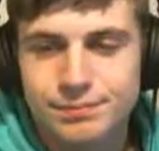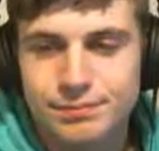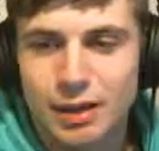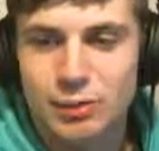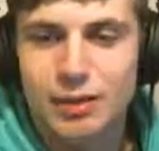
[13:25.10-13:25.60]

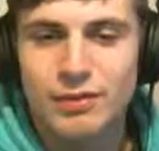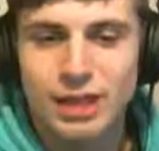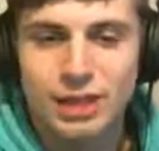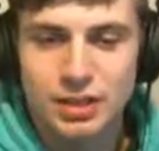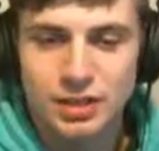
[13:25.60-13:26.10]
my
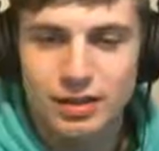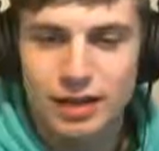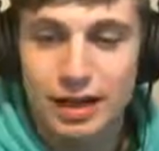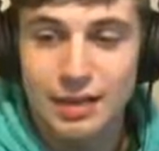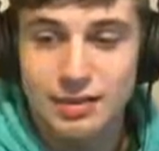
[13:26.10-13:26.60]
revelation,
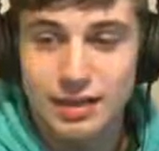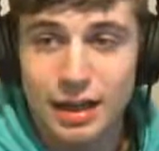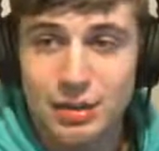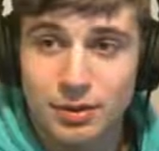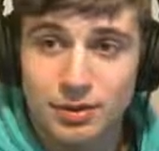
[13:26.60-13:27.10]
as I
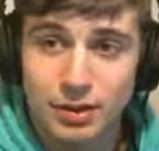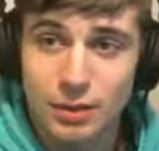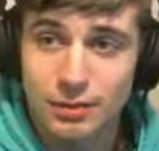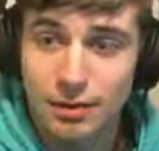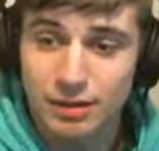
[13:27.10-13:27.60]
don't even know
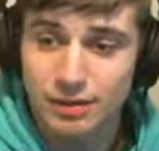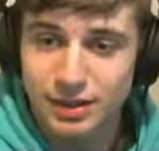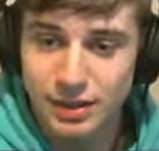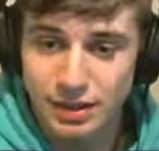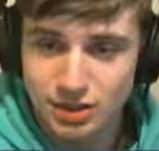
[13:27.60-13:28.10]
what my
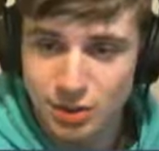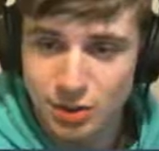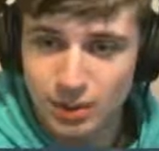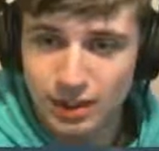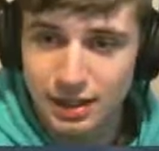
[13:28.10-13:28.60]
revelation
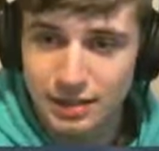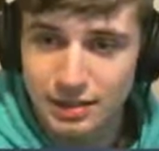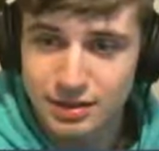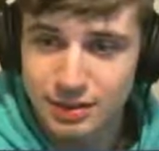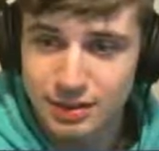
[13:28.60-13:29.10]
totally
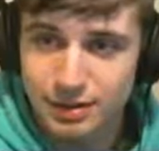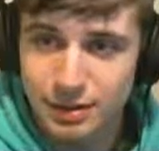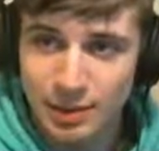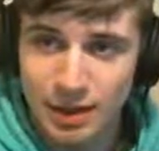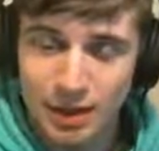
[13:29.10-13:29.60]
is, but
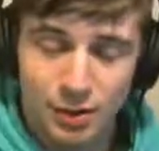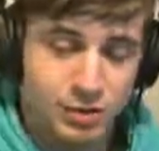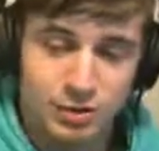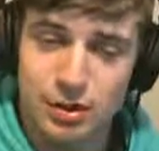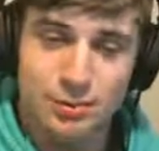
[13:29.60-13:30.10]
somehow I
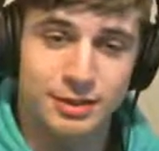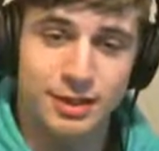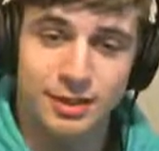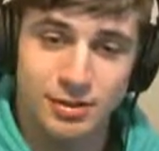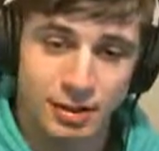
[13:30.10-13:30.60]
dropped
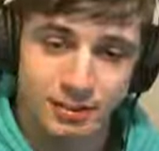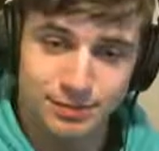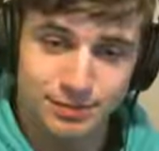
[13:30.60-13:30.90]
near, like,